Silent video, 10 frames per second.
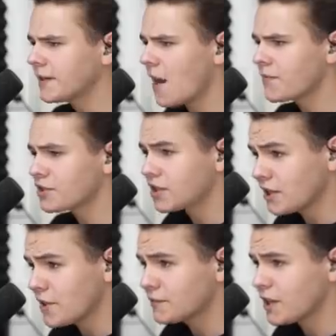down this
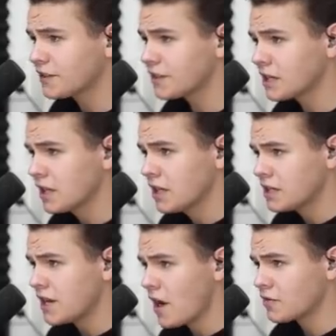cliff doesn't
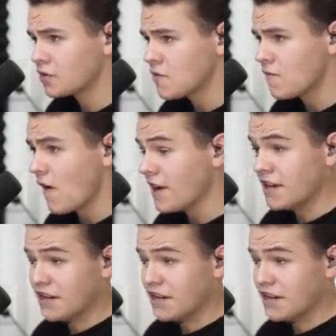sound too fun,